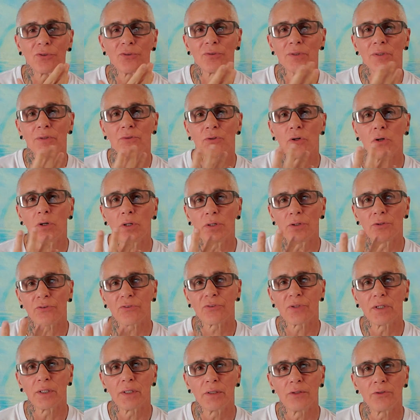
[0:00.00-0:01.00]
it's hard to
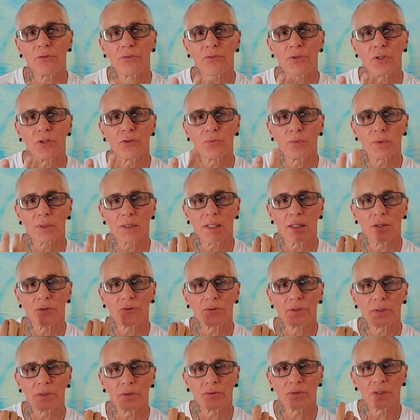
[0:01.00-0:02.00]
say these things without
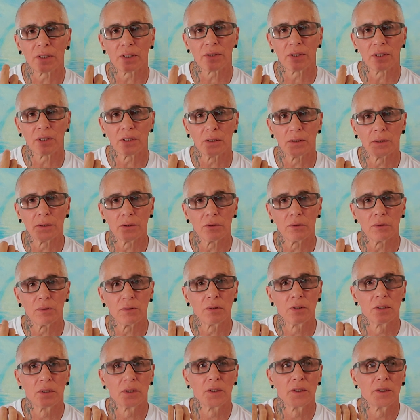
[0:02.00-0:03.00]
sounding a
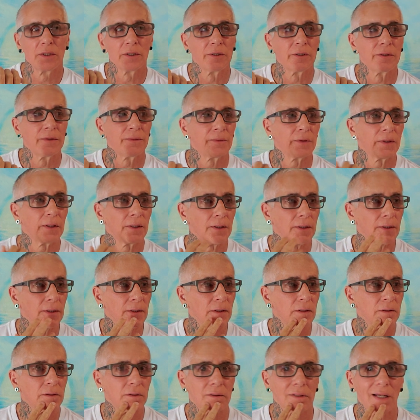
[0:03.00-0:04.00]
little,
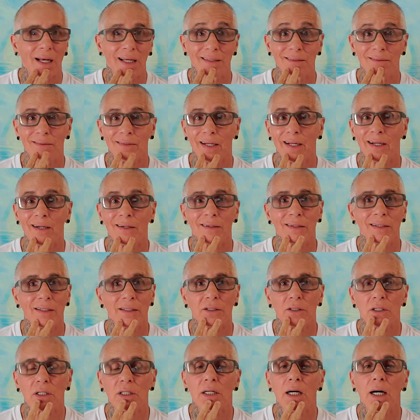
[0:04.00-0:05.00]
arrogant
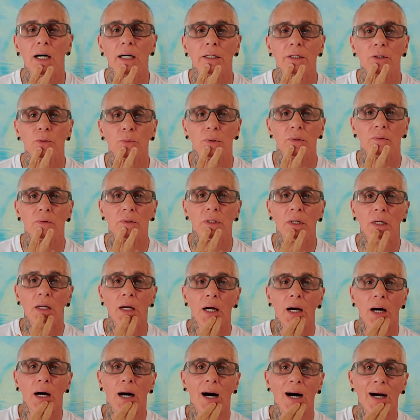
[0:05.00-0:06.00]
or cocky, whatever.
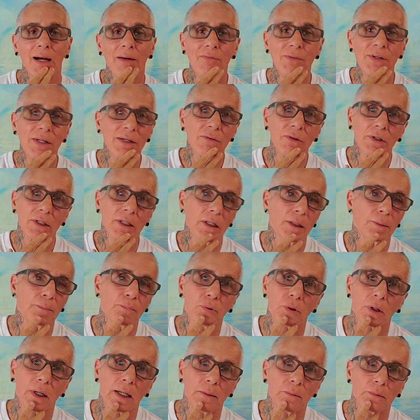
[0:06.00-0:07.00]
I've never had a
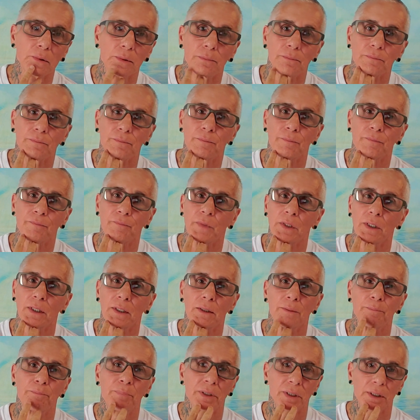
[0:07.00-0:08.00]
problem
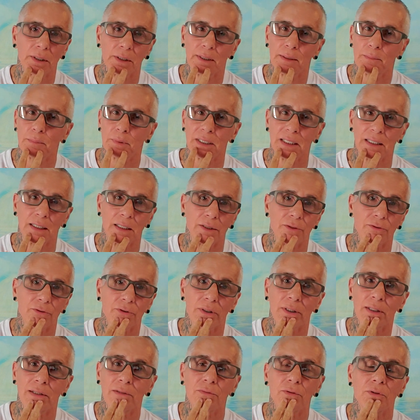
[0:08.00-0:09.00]
picking up guys,
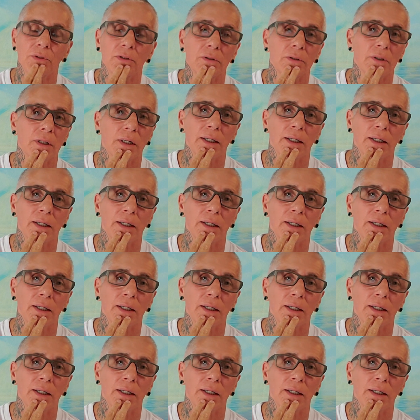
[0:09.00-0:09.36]
ever.